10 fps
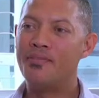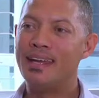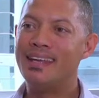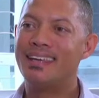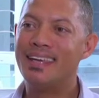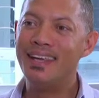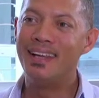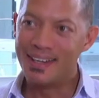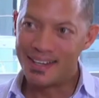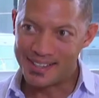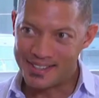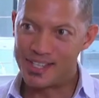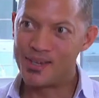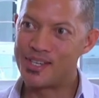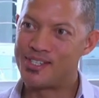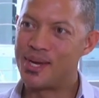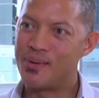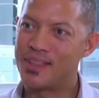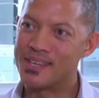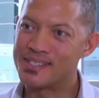you have any key learnings that you can
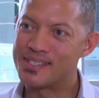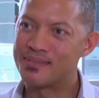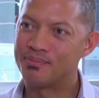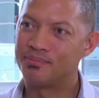share with us?